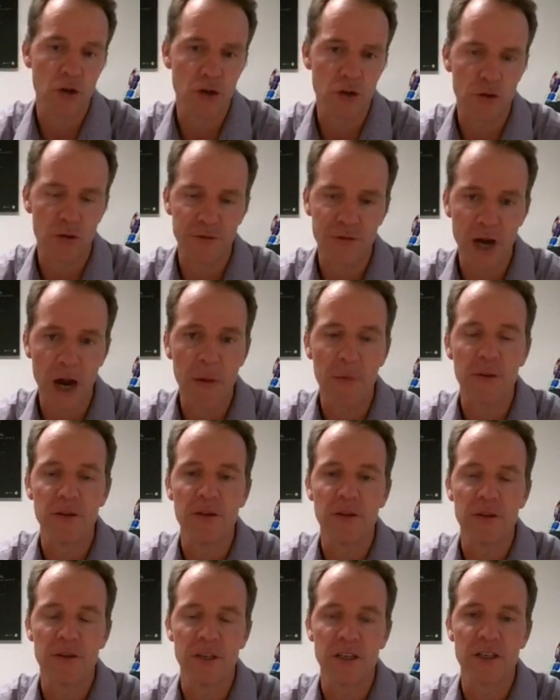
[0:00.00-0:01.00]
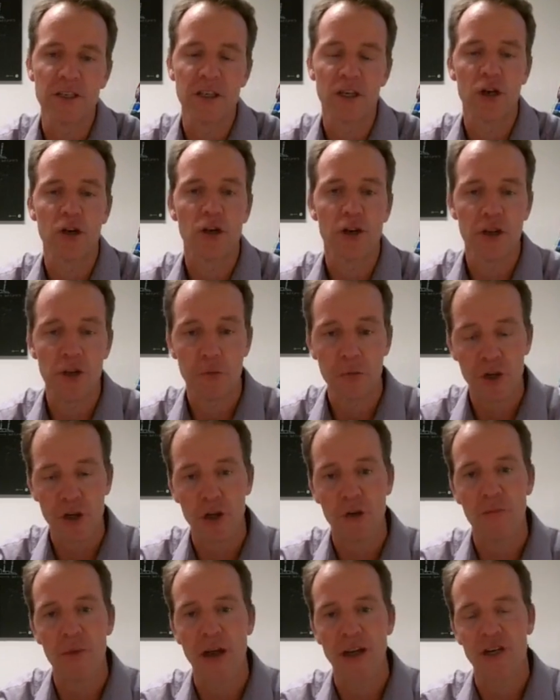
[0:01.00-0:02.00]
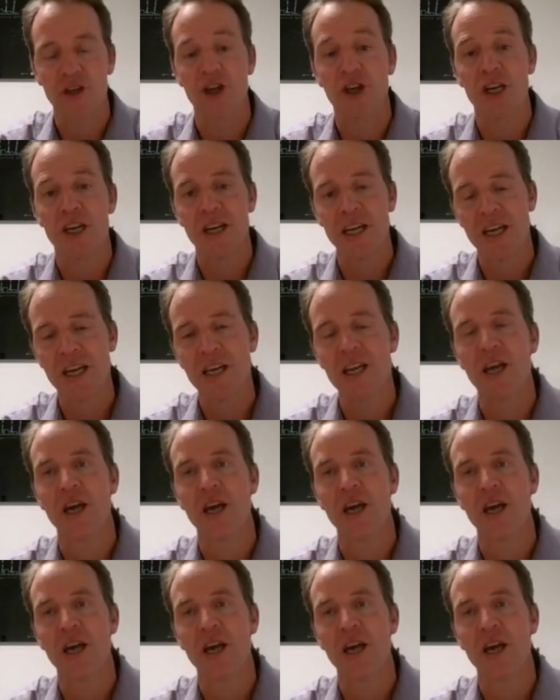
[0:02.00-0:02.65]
So the fiber and the things that the good bacteria need,